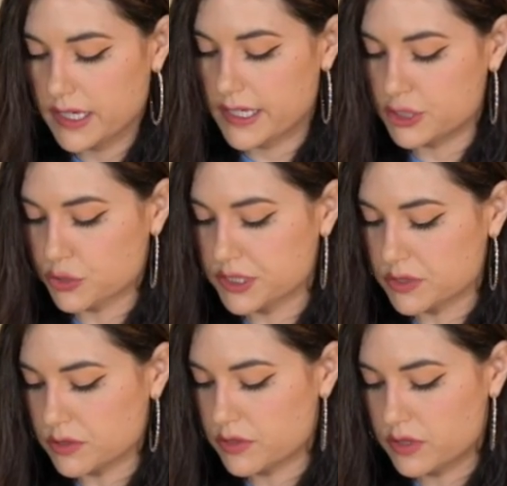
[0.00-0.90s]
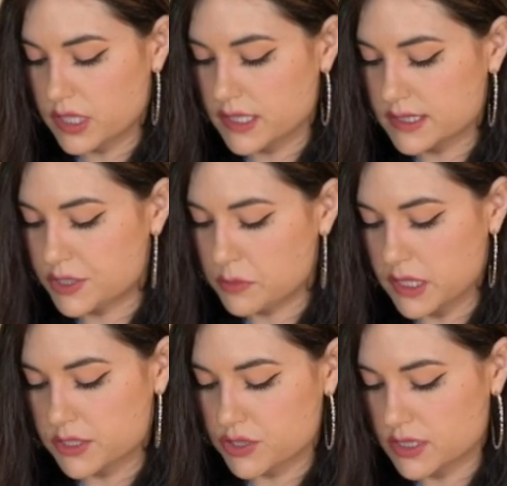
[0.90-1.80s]
and drizzle. You think it's too
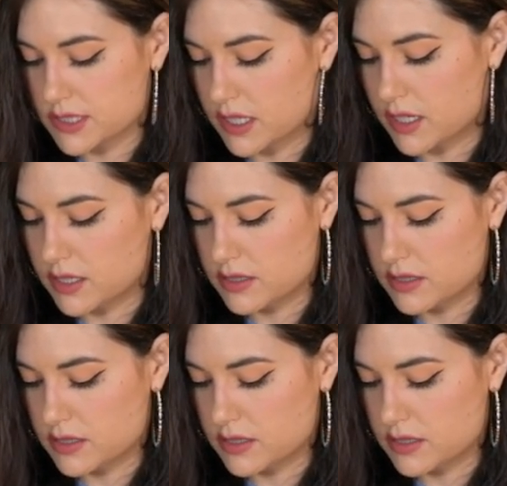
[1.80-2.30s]
much? It's not.